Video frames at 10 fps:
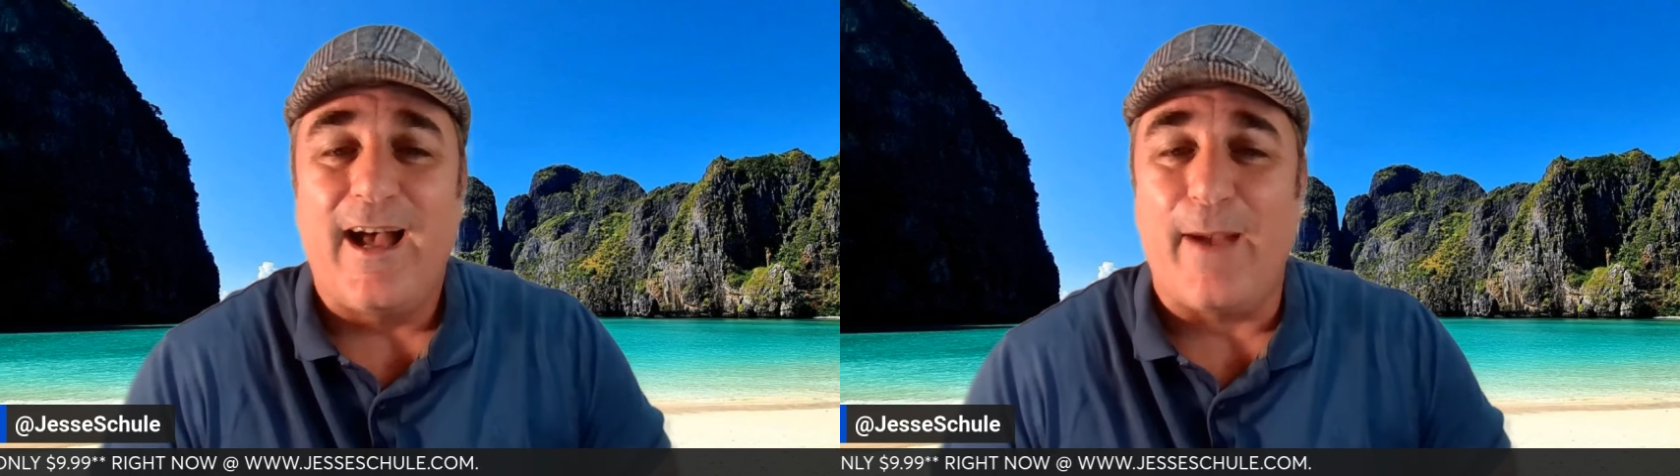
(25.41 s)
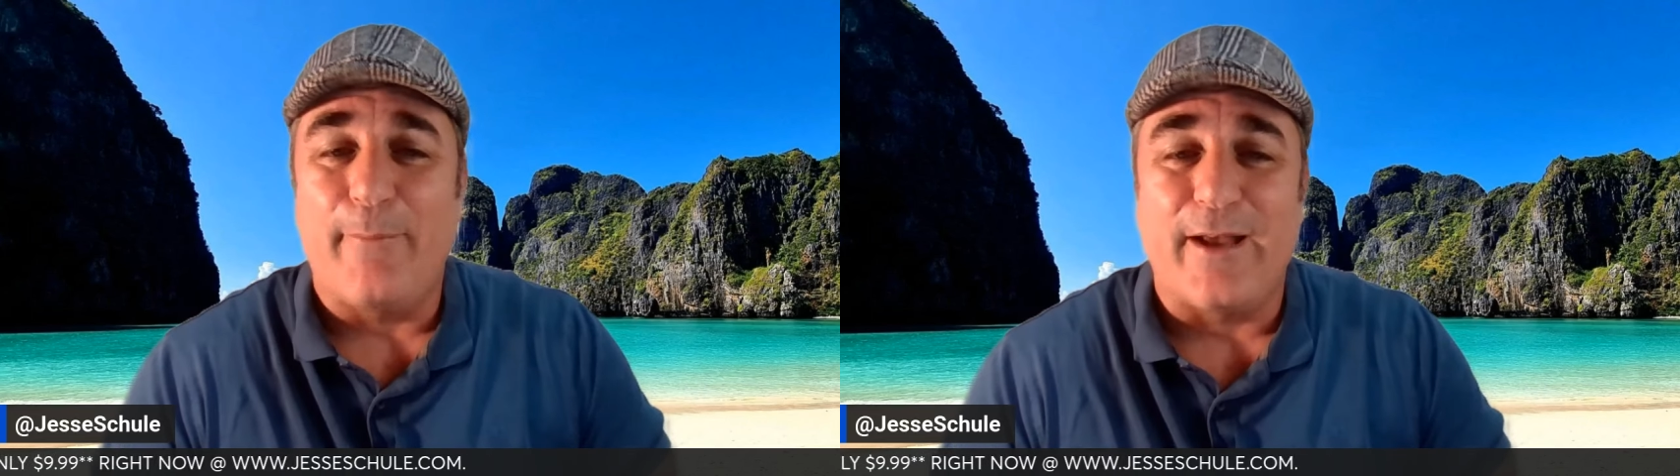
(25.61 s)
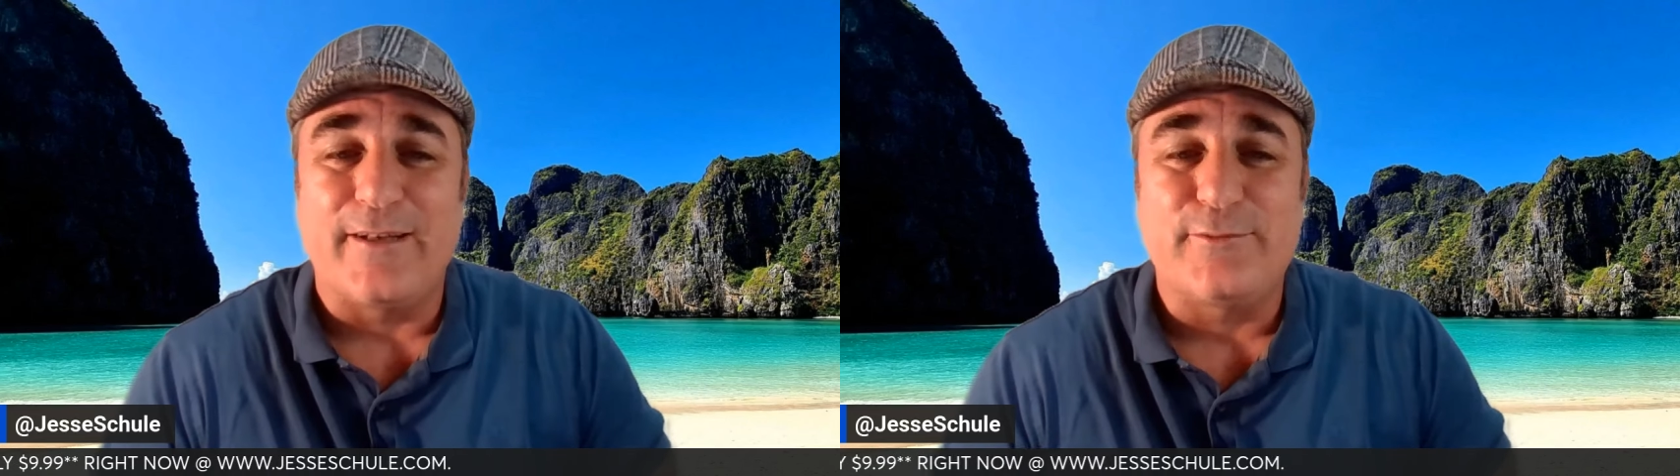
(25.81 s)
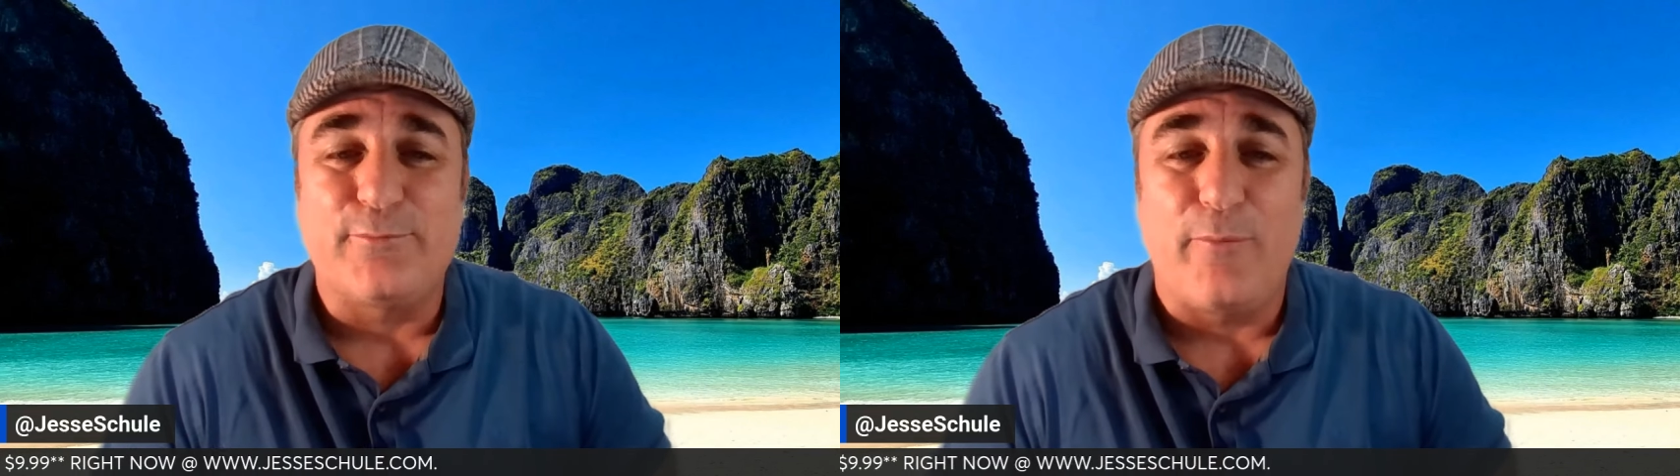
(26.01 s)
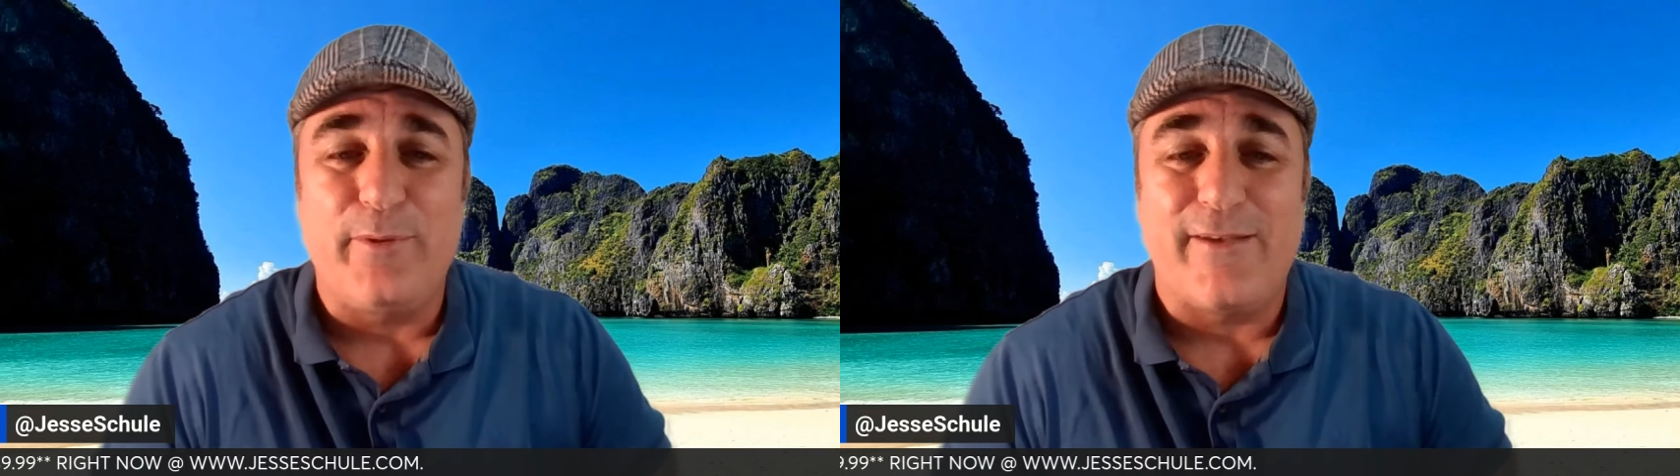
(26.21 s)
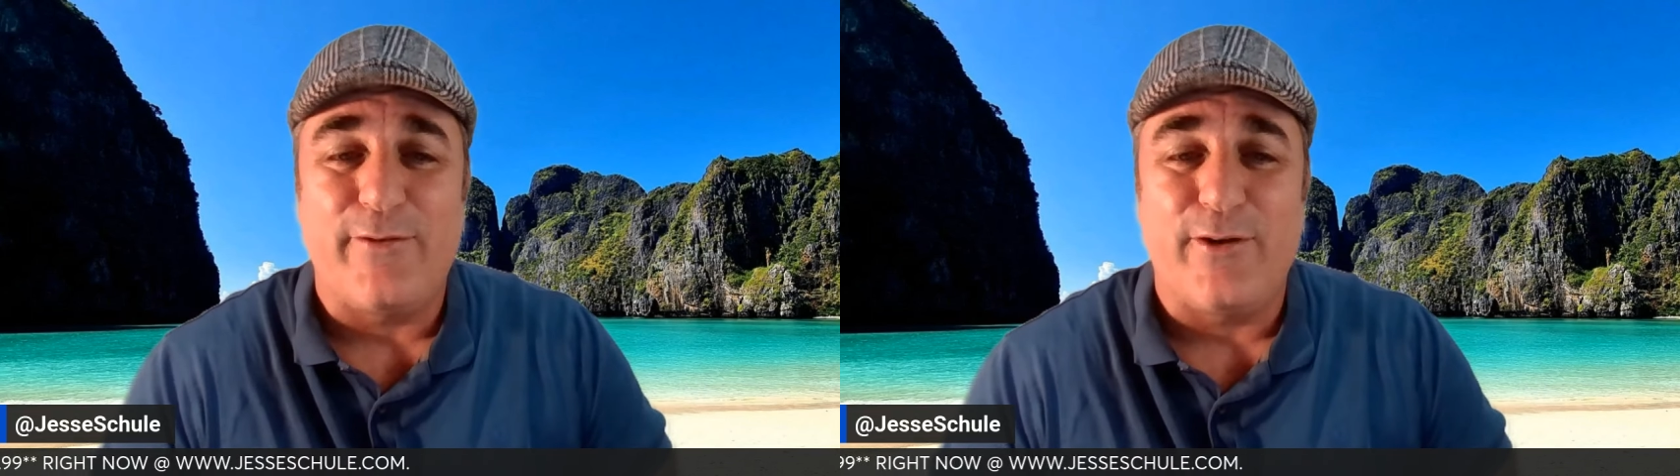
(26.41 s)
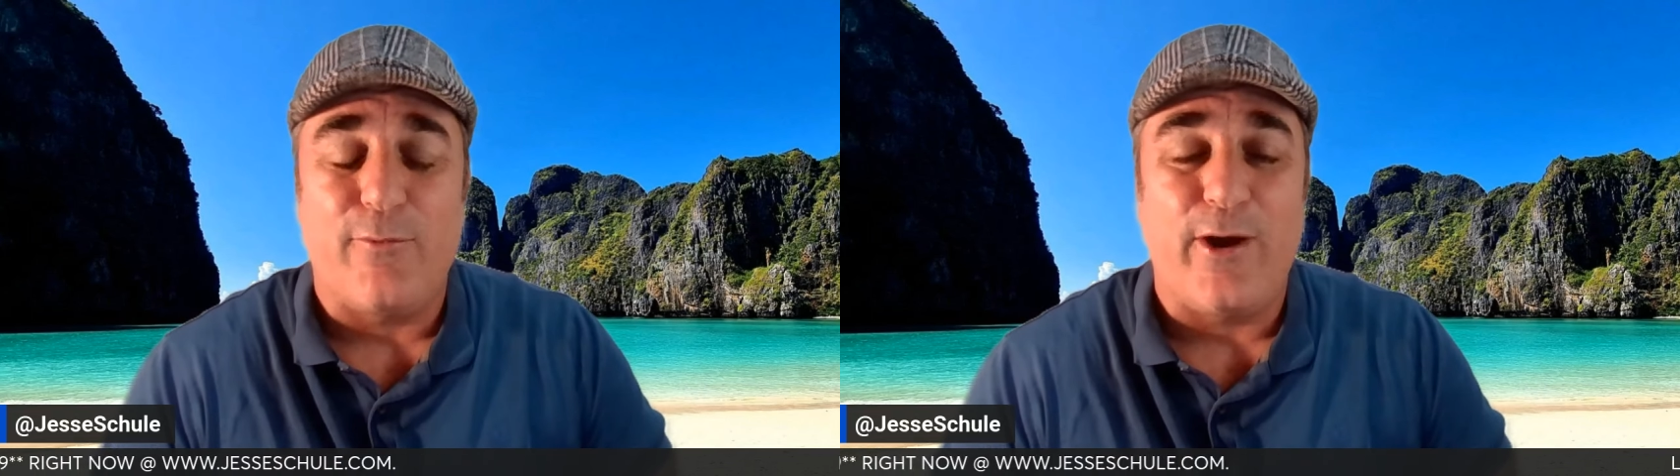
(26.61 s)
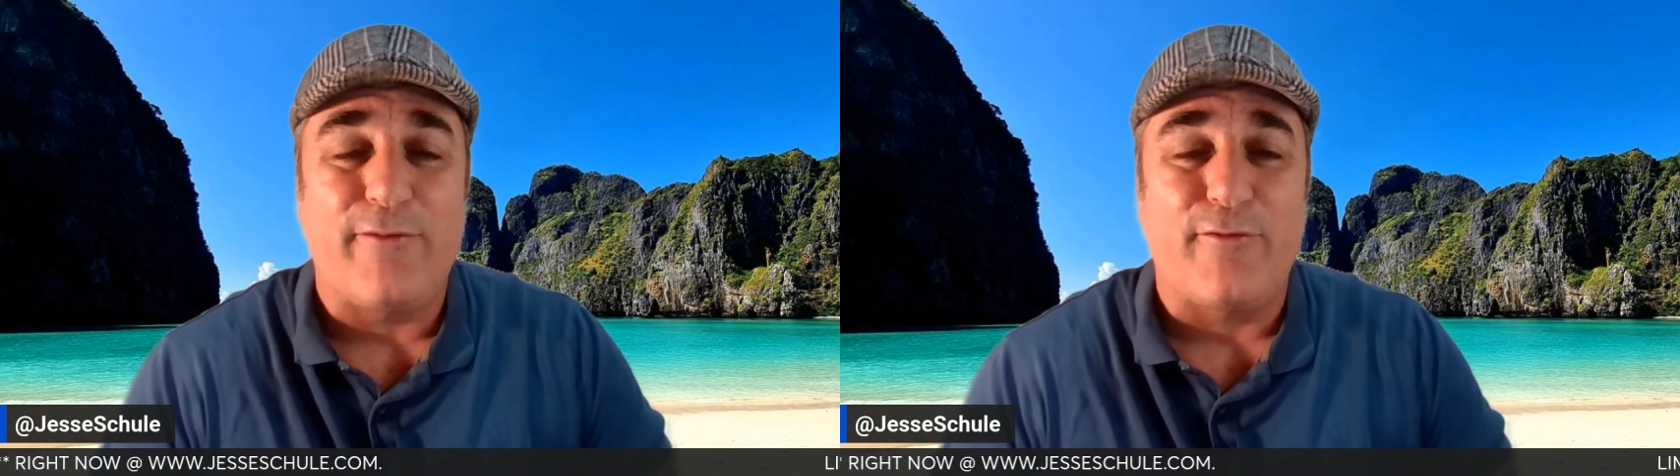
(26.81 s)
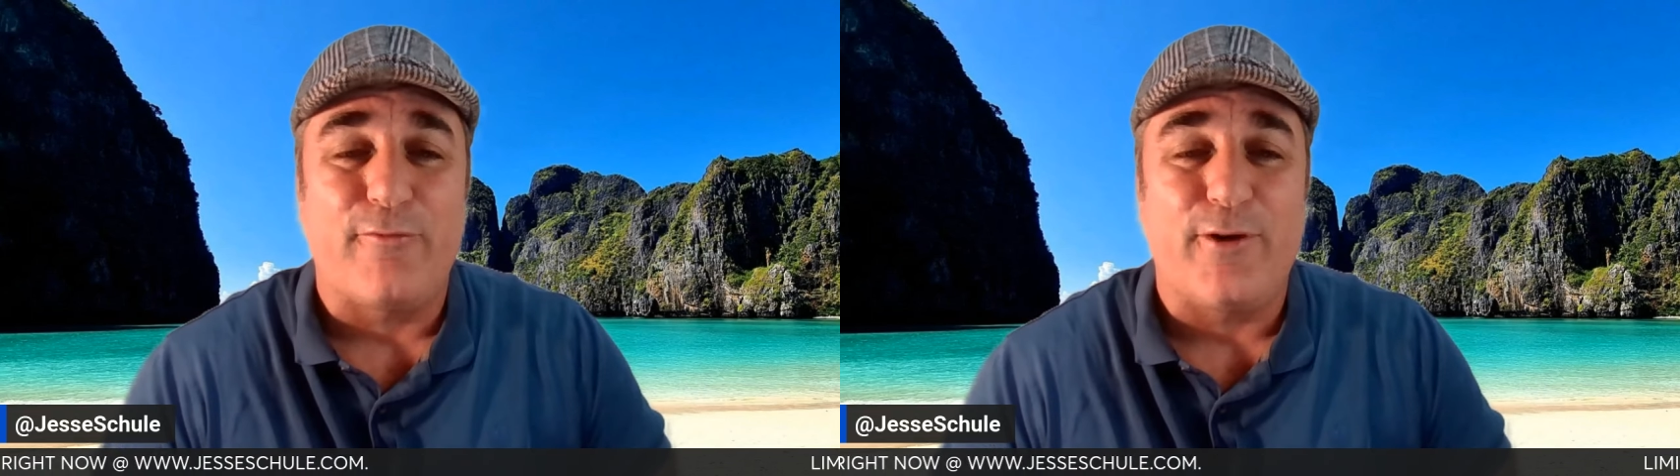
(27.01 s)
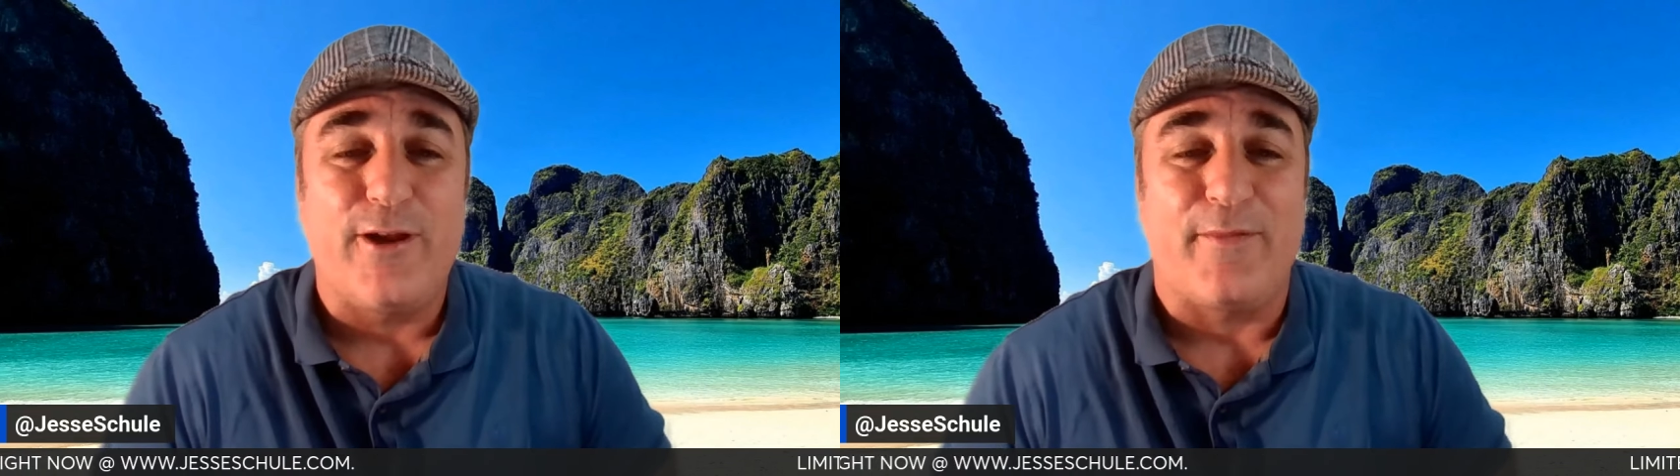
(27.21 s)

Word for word: I might as well be giving it away for free,